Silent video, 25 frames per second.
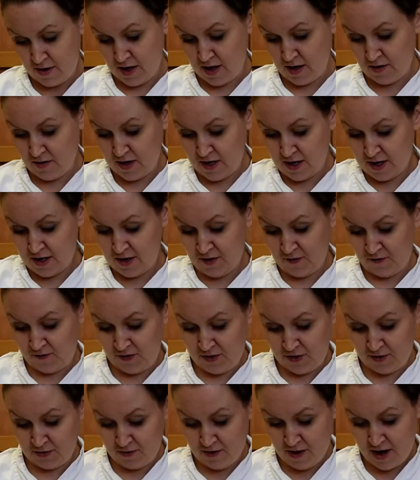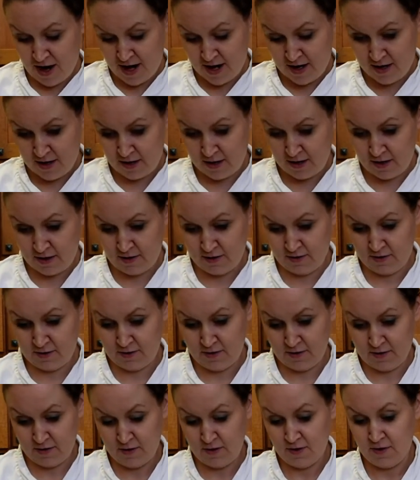And then if you like,
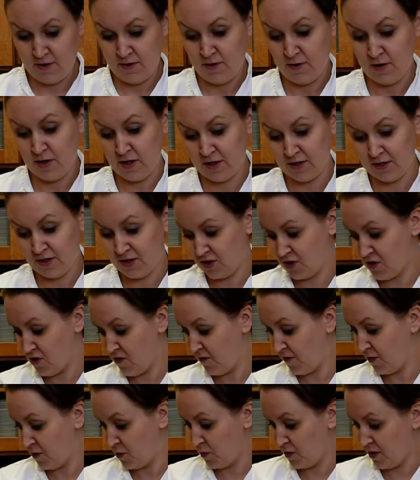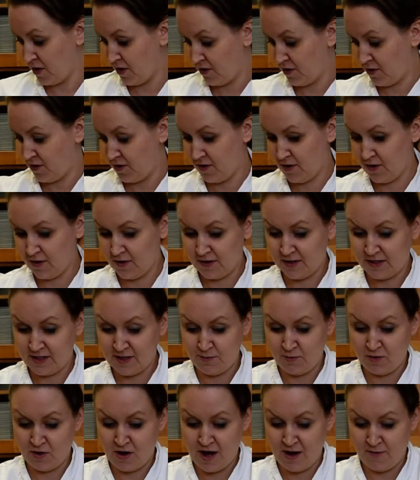you can serve it with
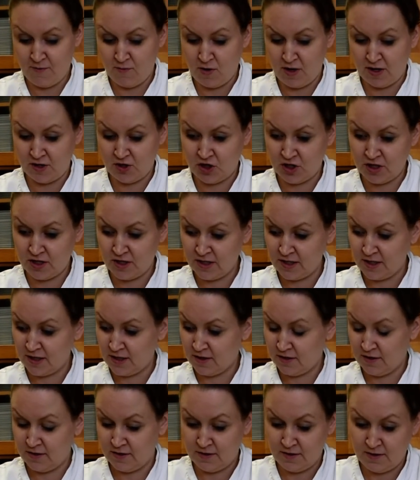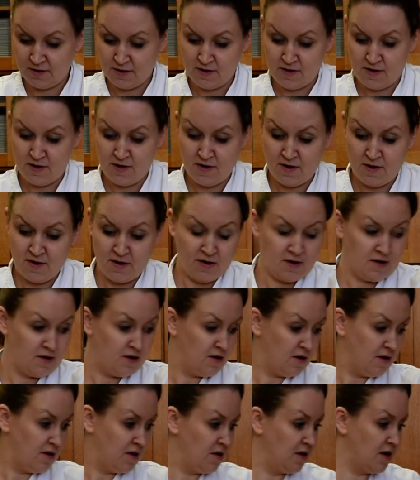some lime wedges
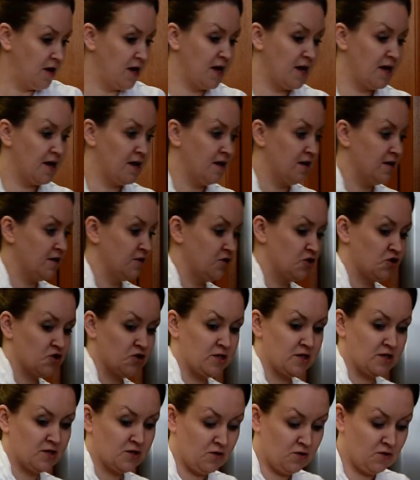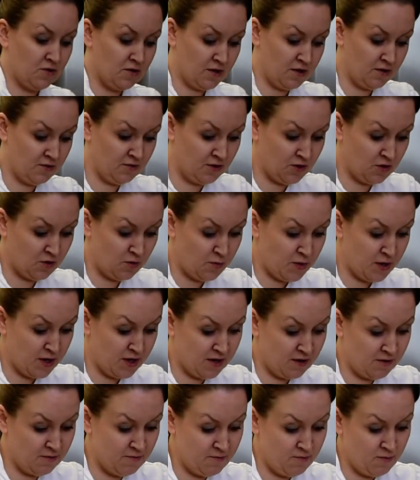and drizzle a little
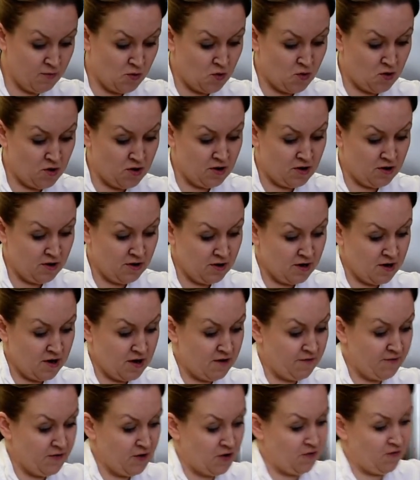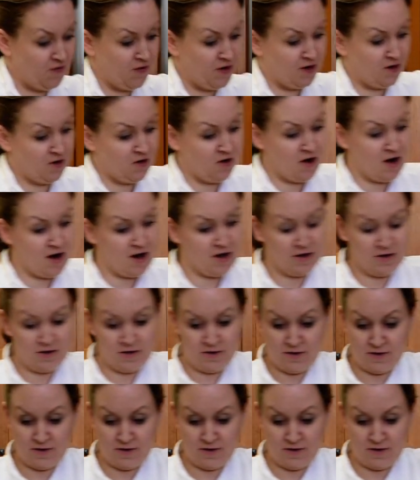bit more of your vinaigrette